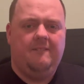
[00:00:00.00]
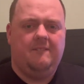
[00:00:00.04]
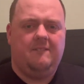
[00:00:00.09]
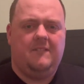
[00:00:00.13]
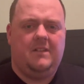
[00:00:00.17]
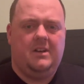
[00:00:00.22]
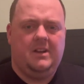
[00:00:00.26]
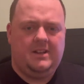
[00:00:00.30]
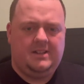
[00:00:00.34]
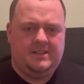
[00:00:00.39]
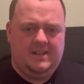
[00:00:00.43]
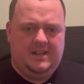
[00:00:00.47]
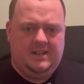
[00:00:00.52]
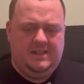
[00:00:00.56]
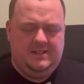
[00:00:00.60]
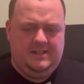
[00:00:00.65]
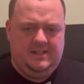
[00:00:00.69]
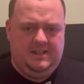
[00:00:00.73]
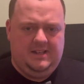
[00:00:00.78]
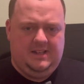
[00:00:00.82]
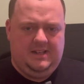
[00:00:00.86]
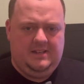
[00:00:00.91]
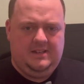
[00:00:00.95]
like they
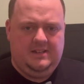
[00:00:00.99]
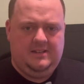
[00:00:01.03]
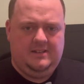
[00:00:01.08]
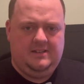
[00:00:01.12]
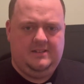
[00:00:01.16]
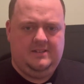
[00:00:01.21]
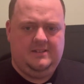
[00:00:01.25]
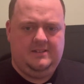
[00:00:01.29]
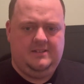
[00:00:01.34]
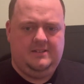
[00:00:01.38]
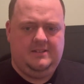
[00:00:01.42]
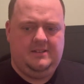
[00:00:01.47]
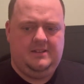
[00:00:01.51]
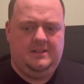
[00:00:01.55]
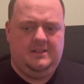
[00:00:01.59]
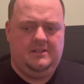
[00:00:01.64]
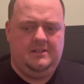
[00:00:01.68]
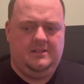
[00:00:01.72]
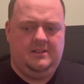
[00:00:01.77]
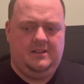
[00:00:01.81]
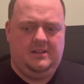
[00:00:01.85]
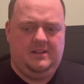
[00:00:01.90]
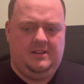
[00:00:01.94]
did
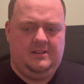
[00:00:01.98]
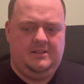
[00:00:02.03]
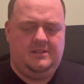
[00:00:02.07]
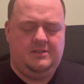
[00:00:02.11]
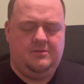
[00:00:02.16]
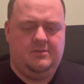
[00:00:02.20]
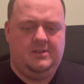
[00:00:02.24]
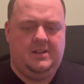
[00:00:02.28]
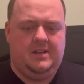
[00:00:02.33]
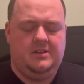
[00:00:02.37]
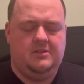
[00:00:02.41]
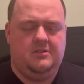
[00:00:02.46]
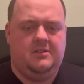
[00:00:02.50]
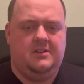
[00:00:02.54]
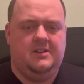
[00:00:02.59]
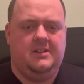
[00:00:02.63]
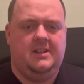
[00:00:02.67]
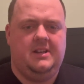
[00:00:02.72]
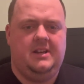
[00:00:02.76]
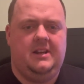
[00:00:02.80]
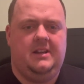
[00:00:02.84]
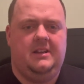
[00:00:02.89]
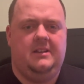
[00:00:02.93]
in
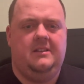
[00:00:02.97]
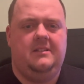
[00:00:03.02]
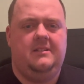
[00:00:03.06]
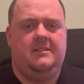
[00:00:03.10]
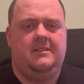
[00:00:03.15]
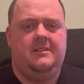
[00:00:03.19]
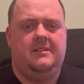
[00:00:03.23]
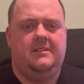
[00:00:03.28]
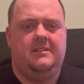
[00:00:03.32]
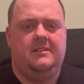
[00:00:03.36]
2019